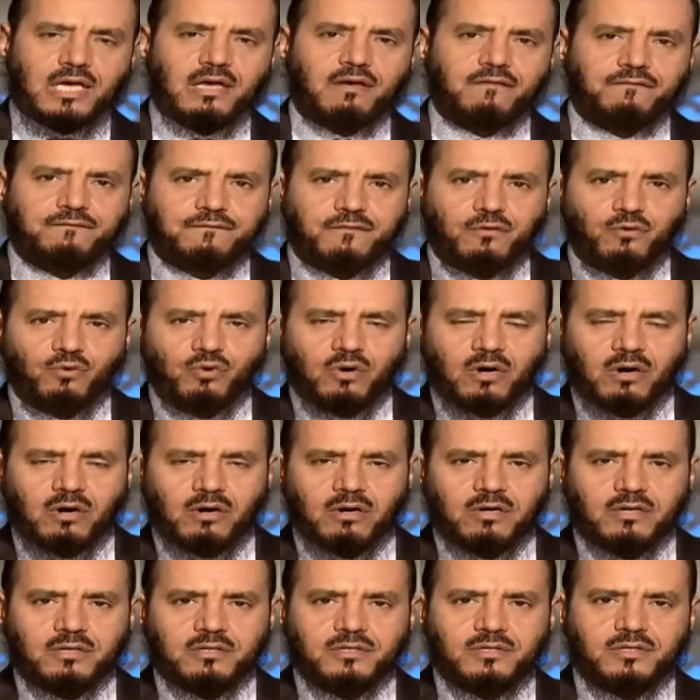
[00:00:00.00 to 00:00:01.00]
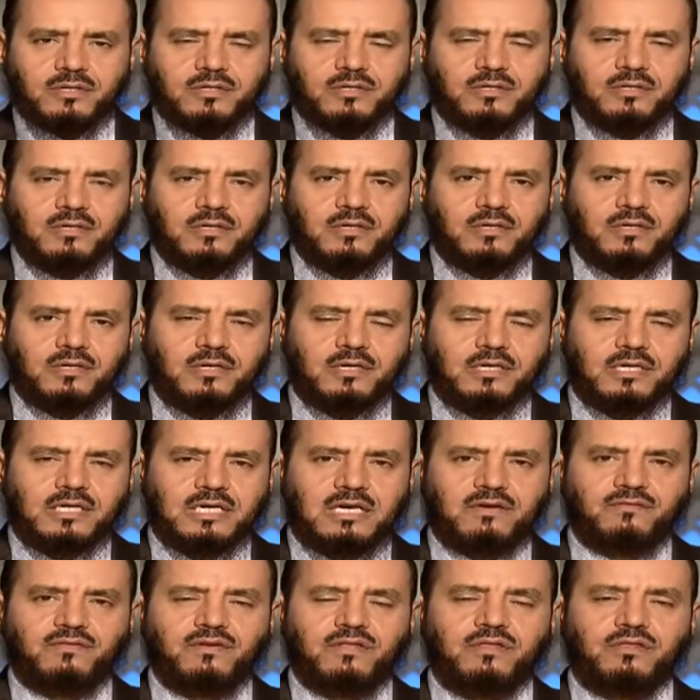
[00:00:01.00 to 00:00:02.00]
if you are
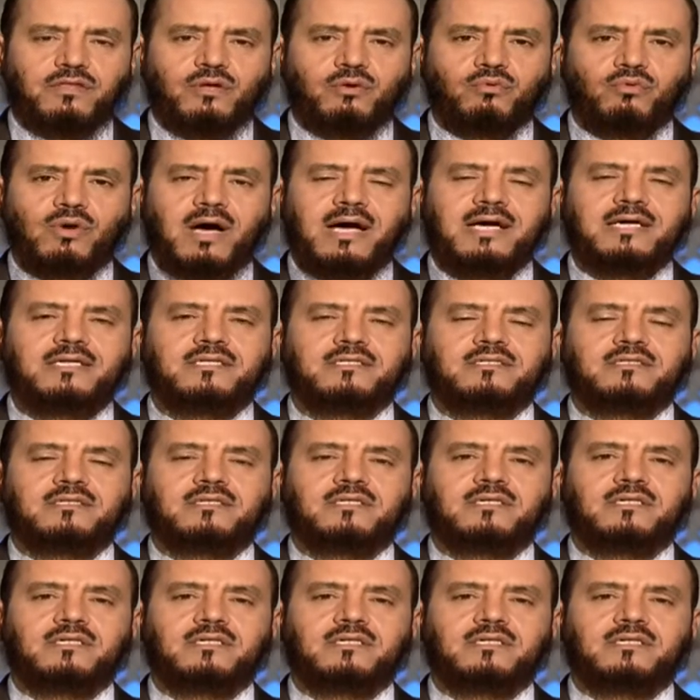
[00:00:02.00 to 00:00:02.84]
given the right